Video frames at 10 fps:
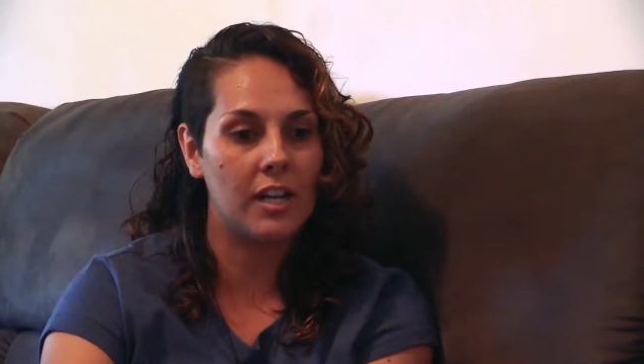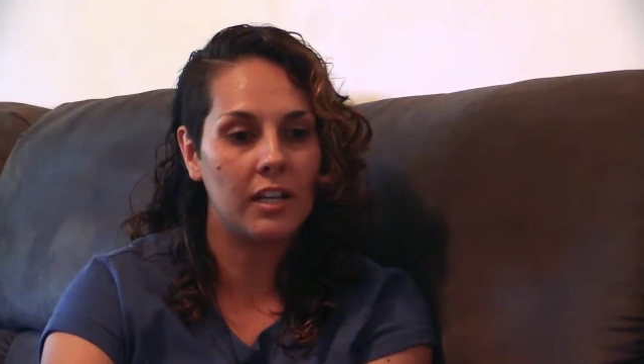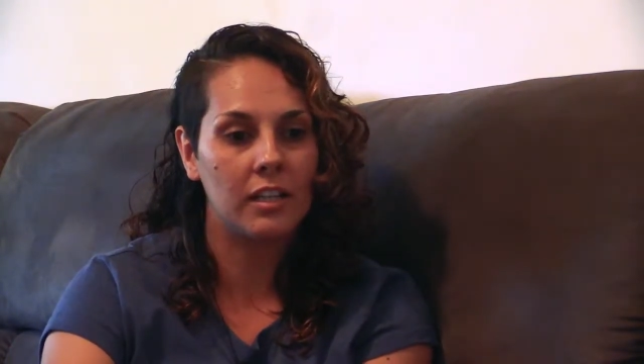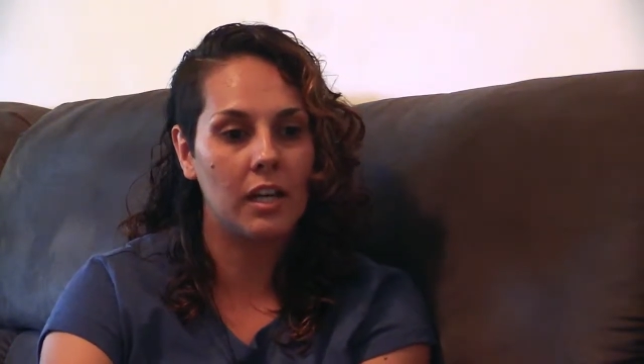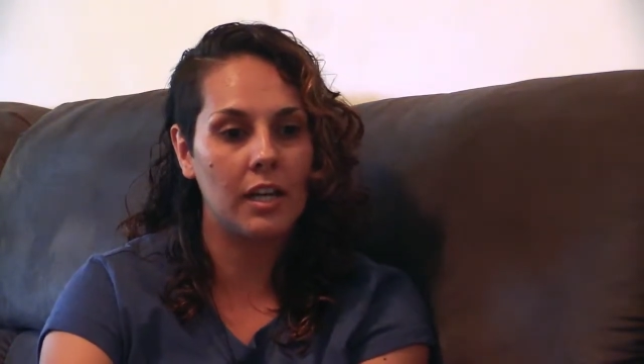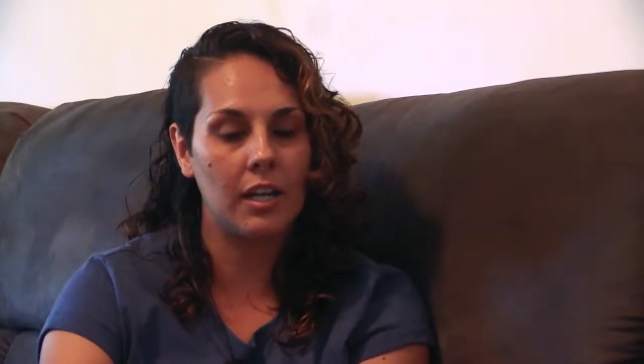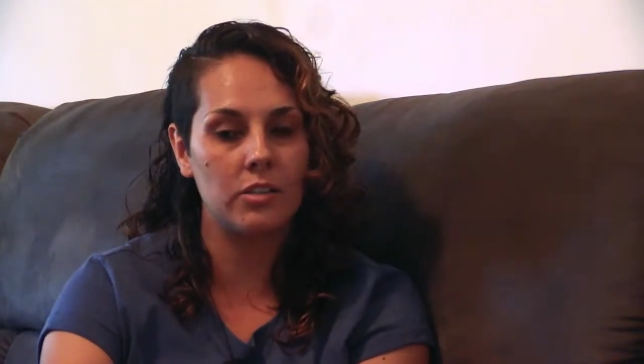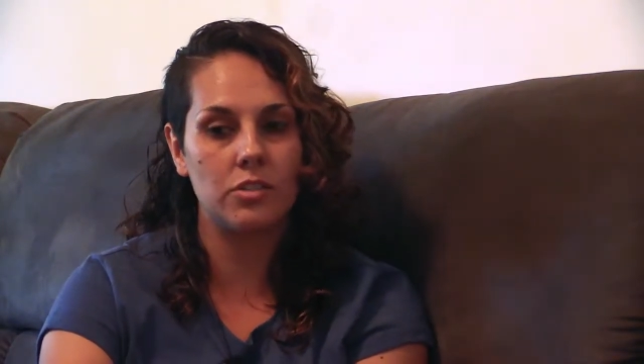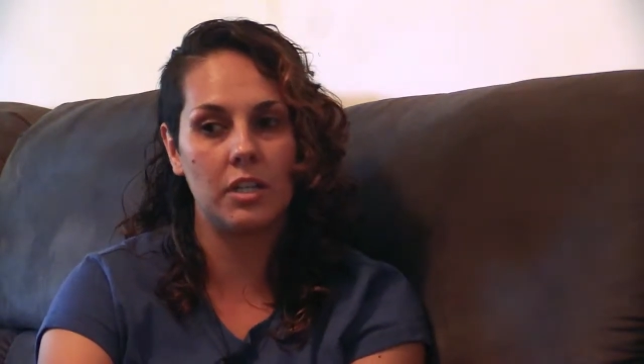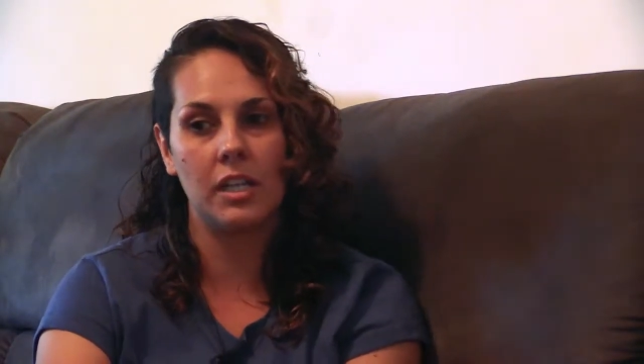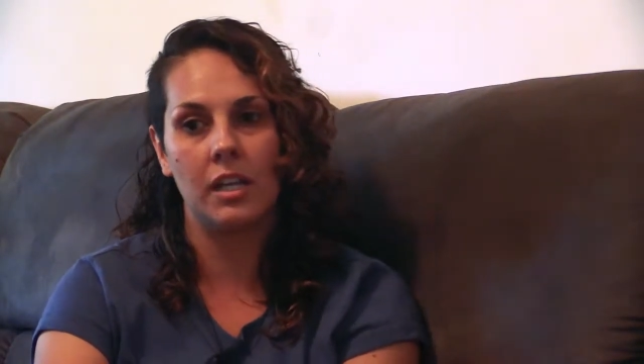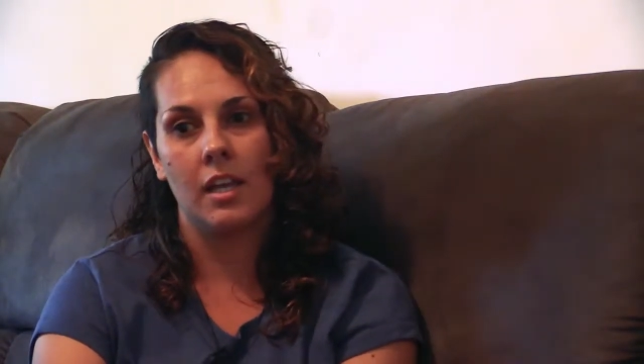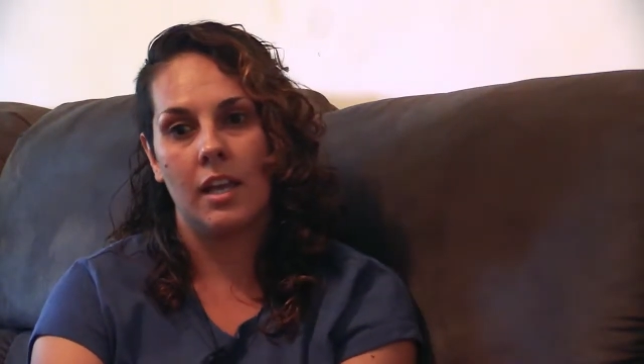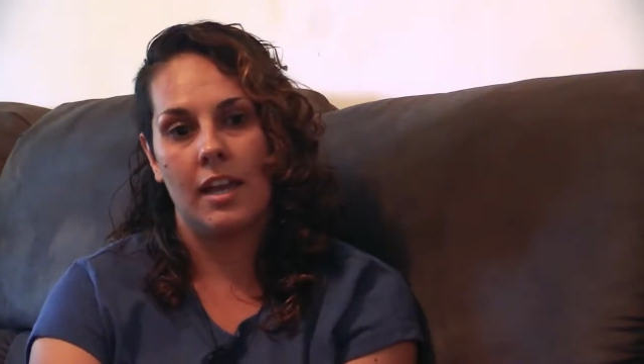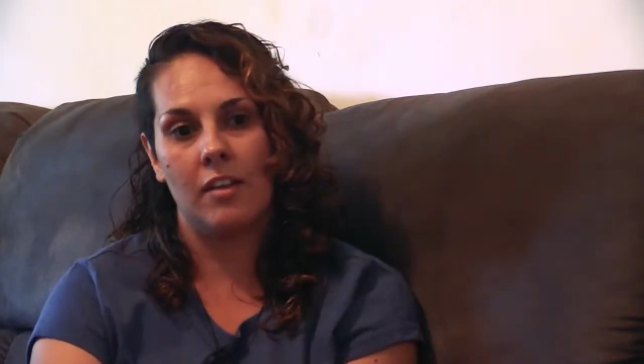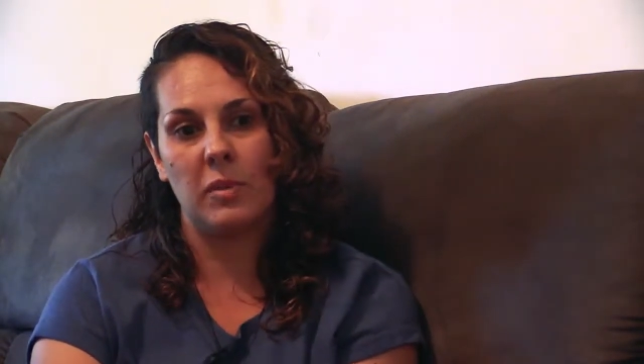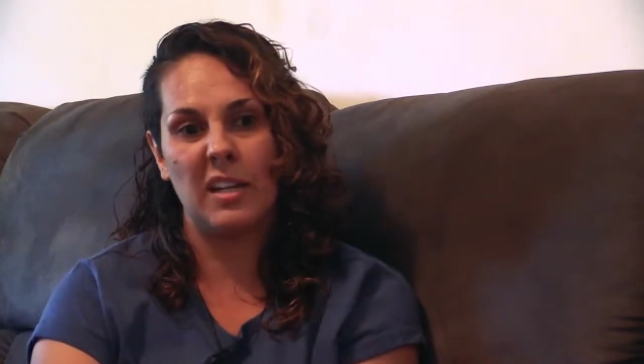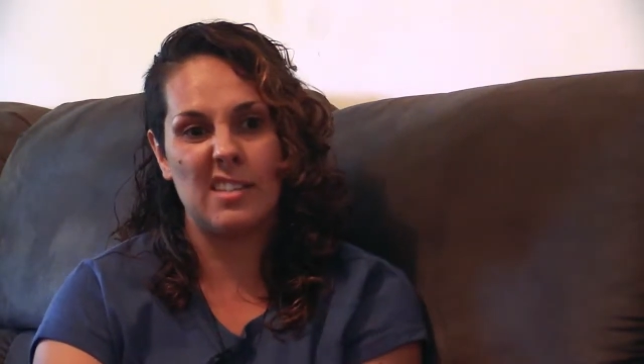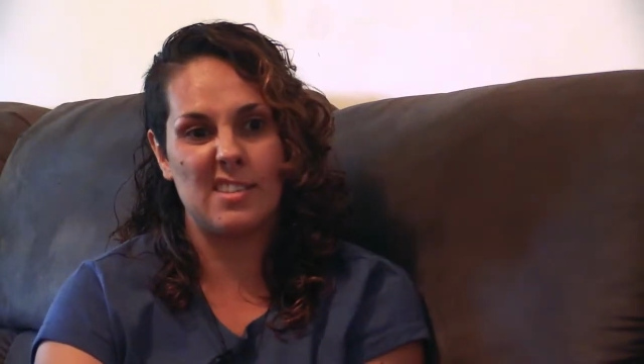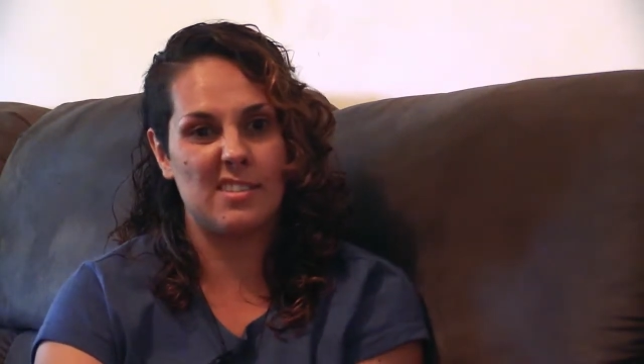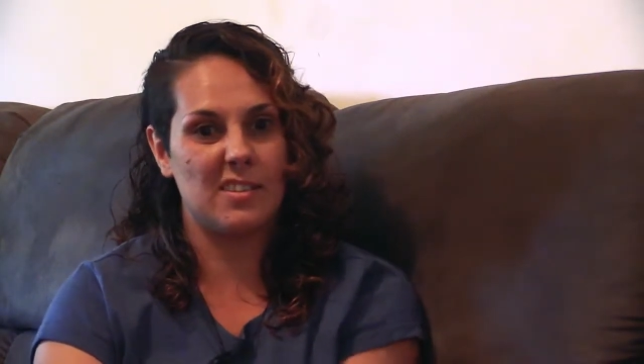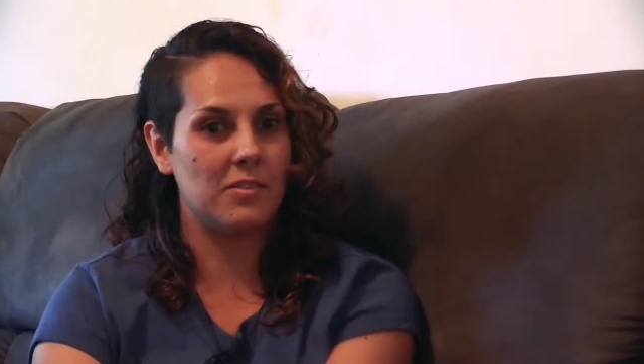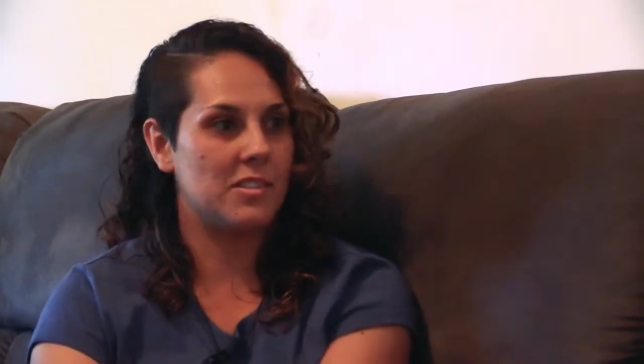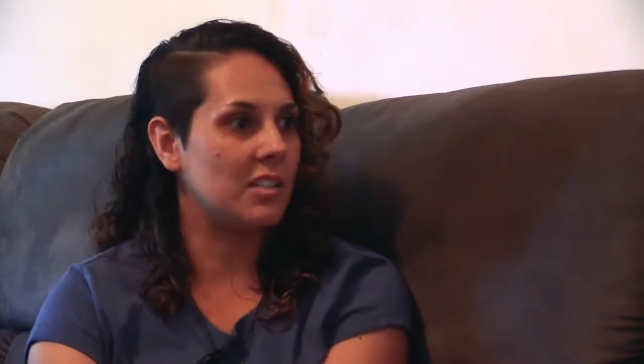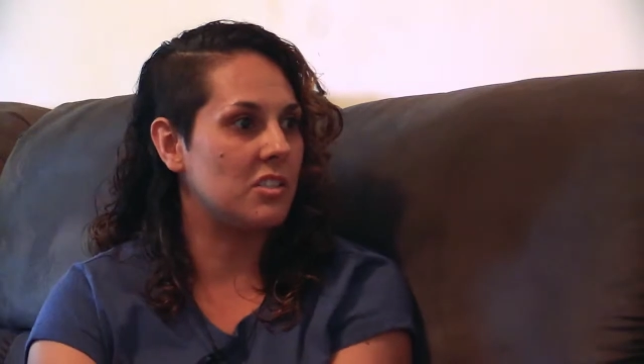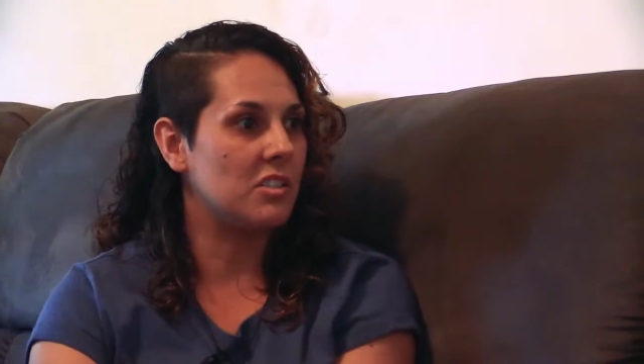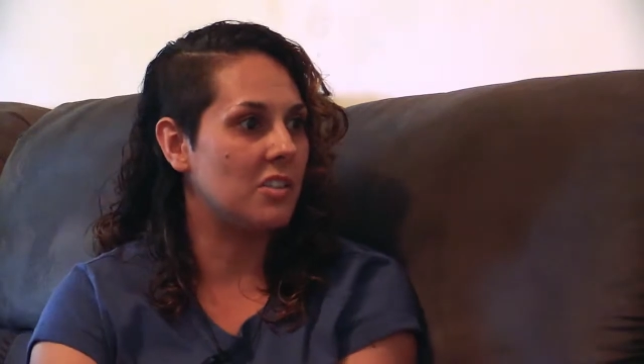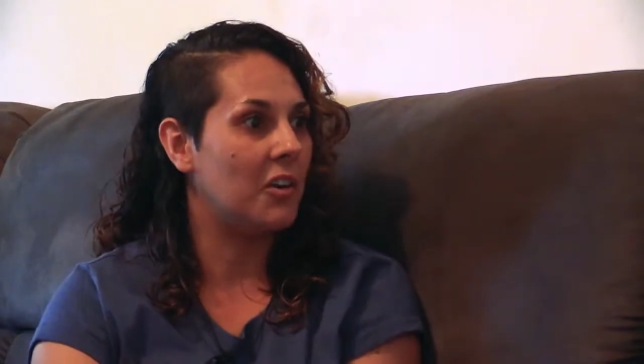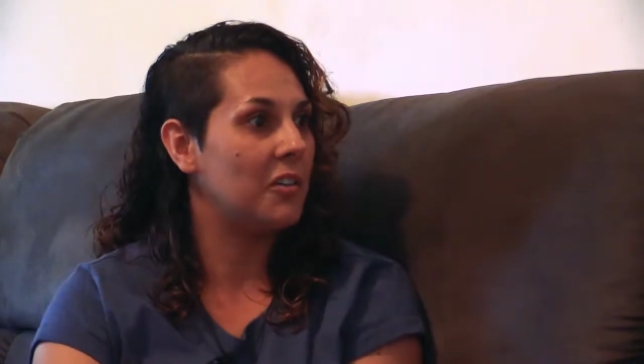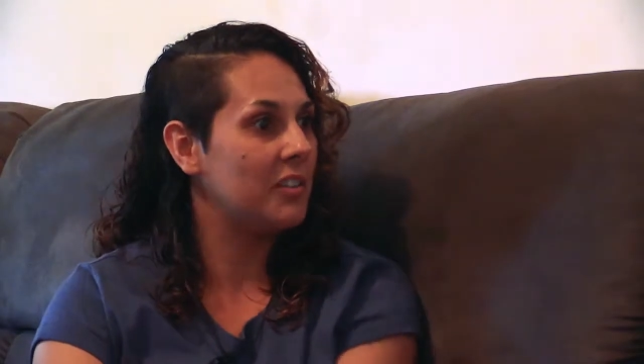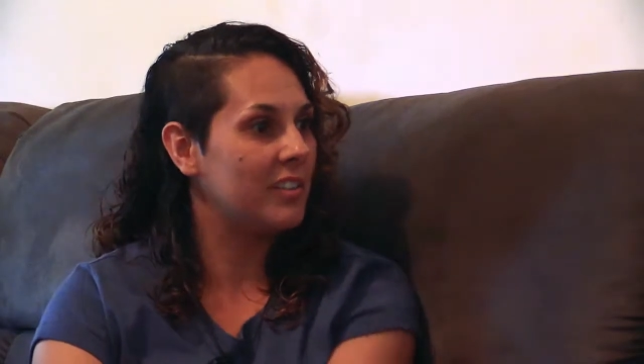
Darkinjung country. I've been here since I was six years old.